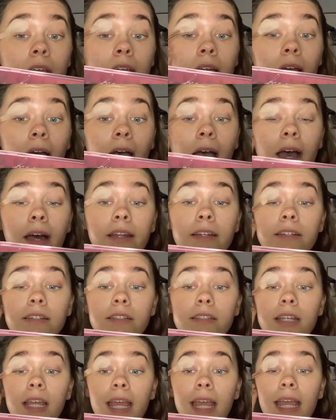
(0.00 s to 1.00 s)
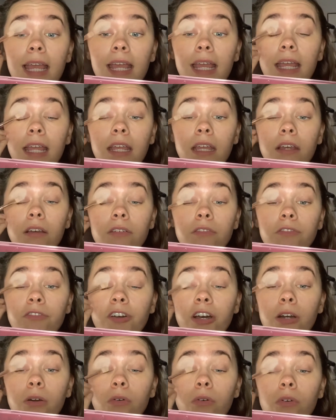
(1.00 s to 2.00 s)
and he
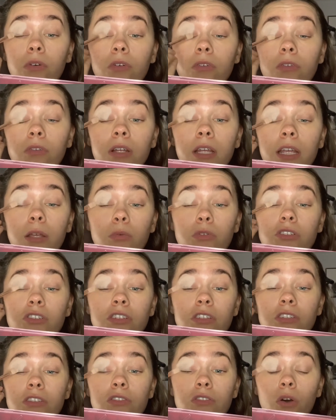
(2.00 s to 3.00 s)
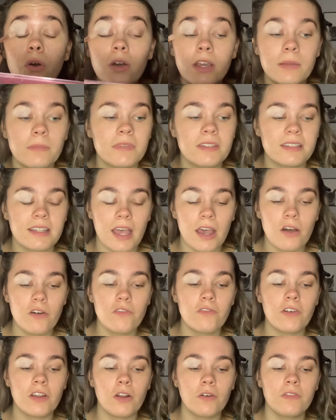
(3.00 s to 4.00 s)
felt he was just not
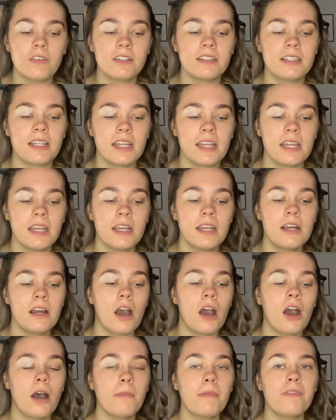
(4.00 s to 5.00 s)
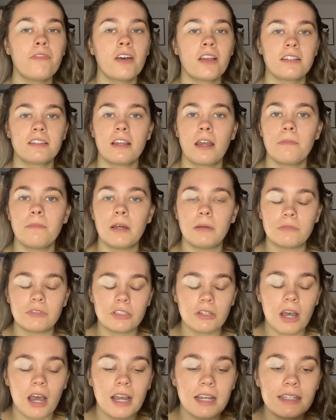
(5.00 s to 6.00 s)
himself. And obviously I'm a first-time mum,
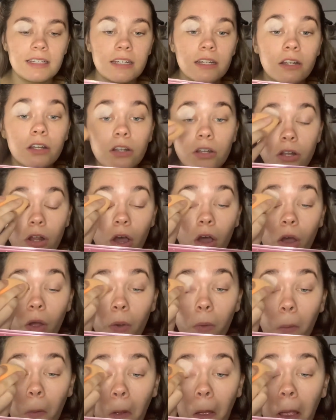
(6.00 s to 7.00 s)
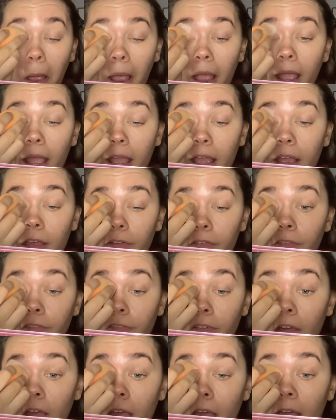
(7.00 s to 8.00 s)
so I didn't know if,
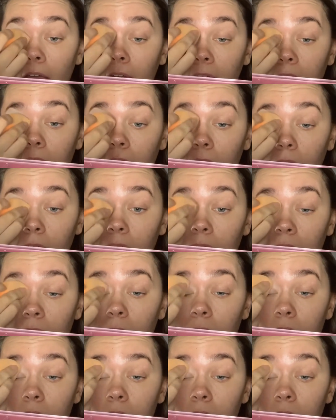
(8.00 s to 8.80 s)
you know, he